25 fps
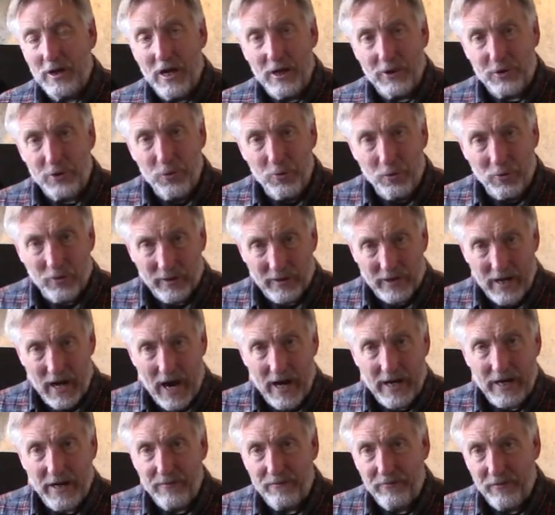tour
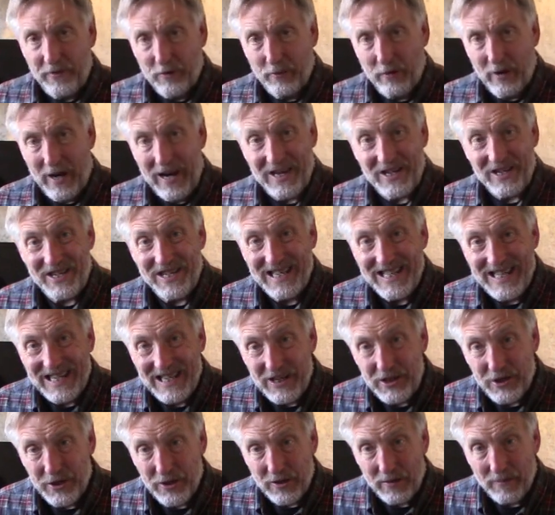guide, if you're a
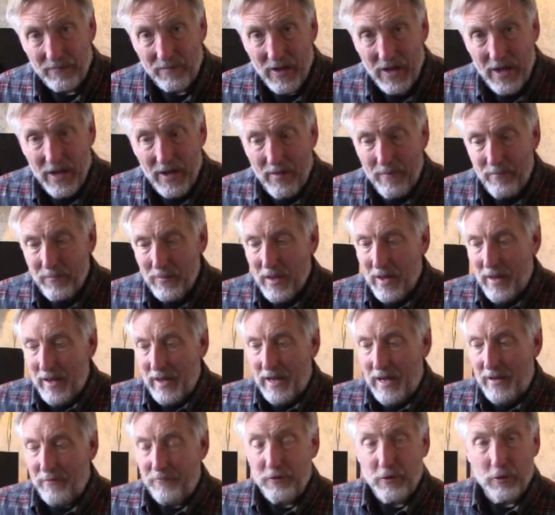teacher,
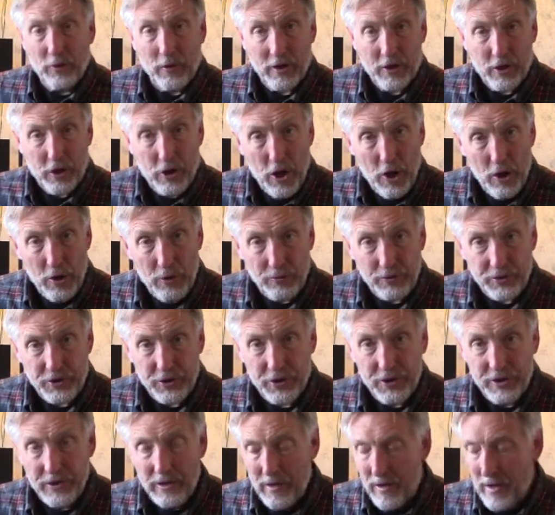if you're a
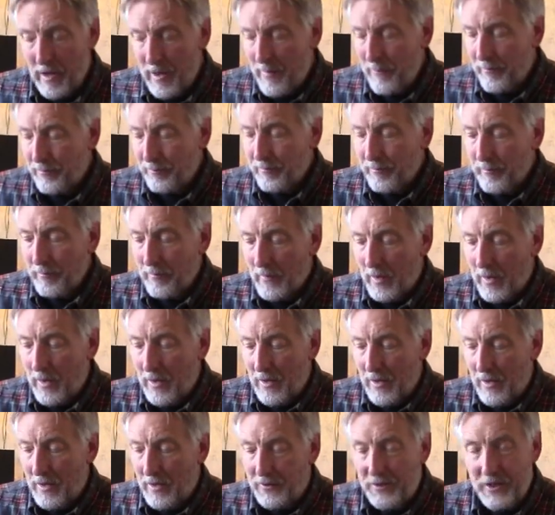coach,
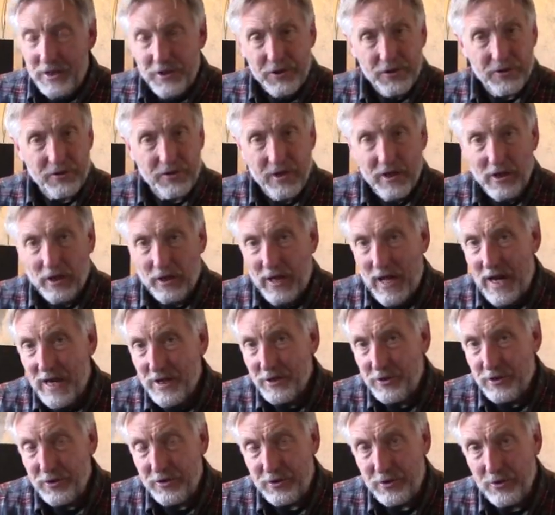this is going to
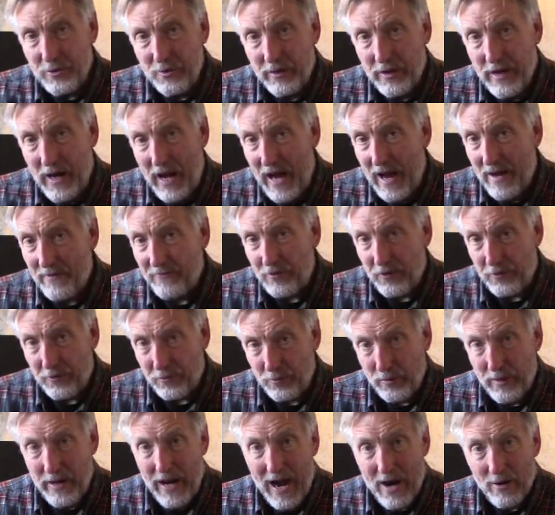last you 2.5 to
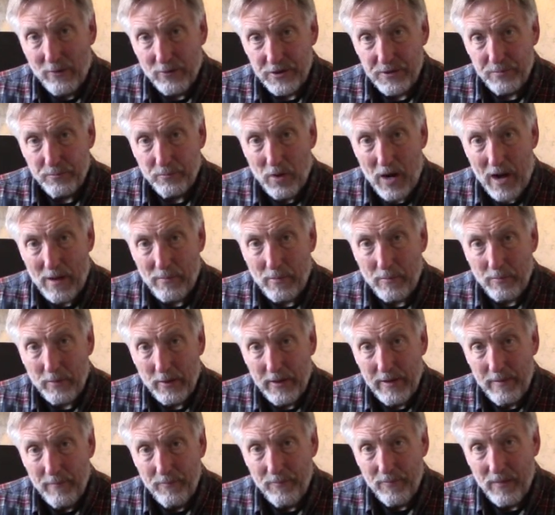3 hours
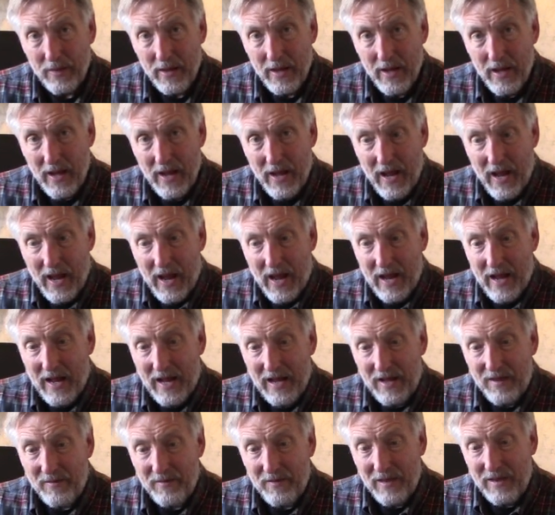probably.
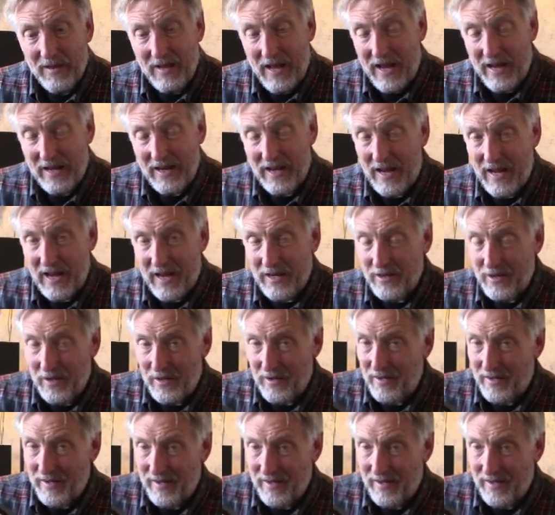And